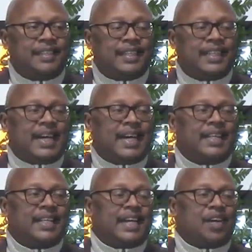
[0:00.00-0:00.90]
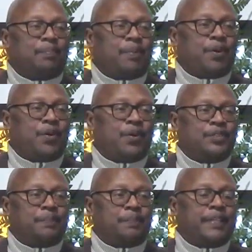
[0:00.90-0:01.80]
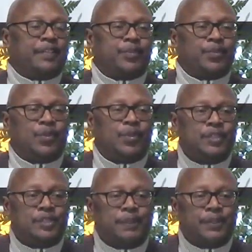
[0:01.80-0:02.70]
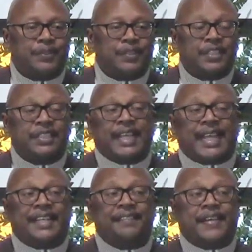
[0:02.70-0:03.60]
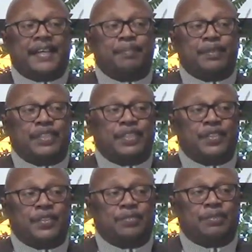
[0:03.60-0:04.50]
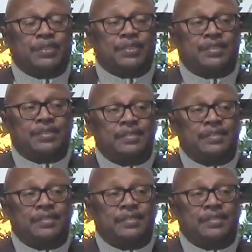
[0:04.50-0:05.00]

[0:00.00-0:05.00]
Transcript: God allowed Paul to pen through the Holy Spirit a good 85% of those books.